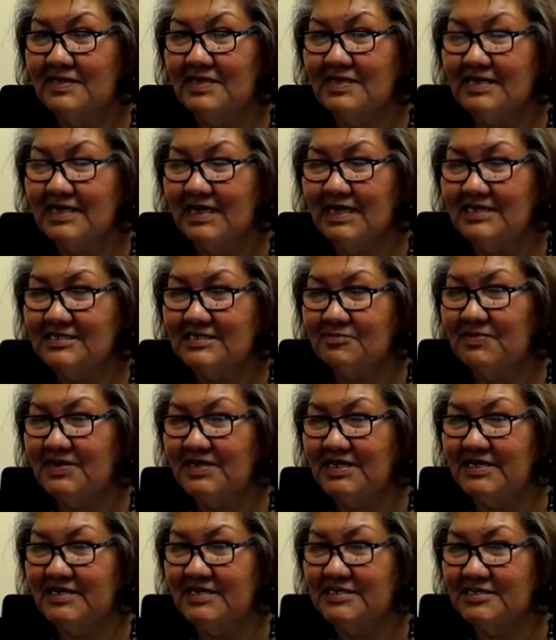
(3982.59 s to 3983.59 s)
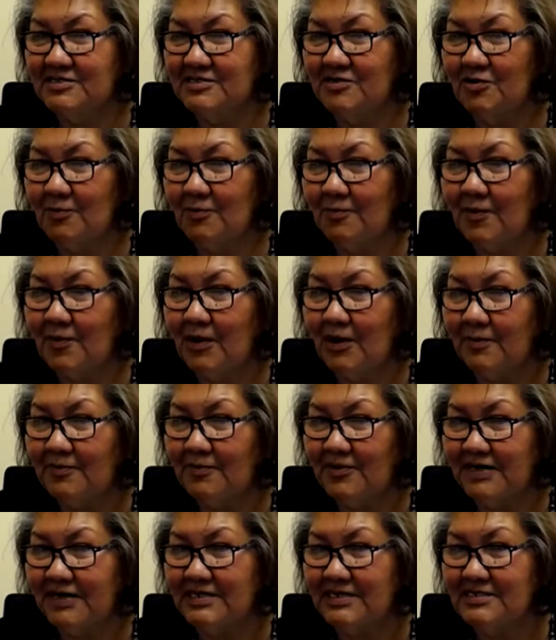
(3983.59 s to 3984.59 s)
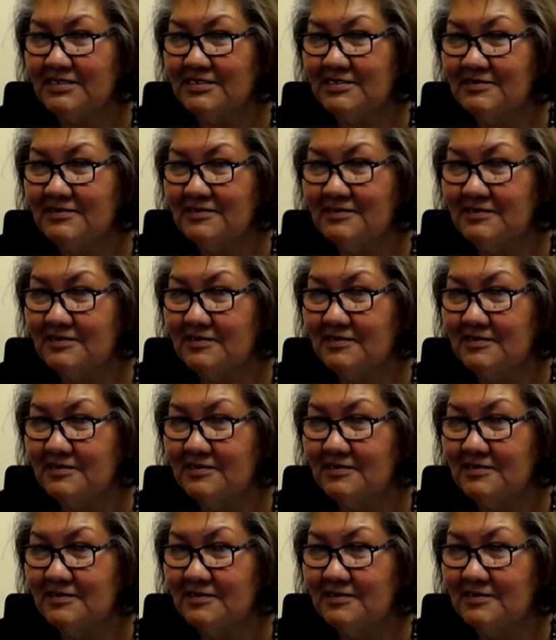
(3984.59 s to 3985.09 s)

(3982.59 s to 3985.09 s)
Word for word: it has medicinal properties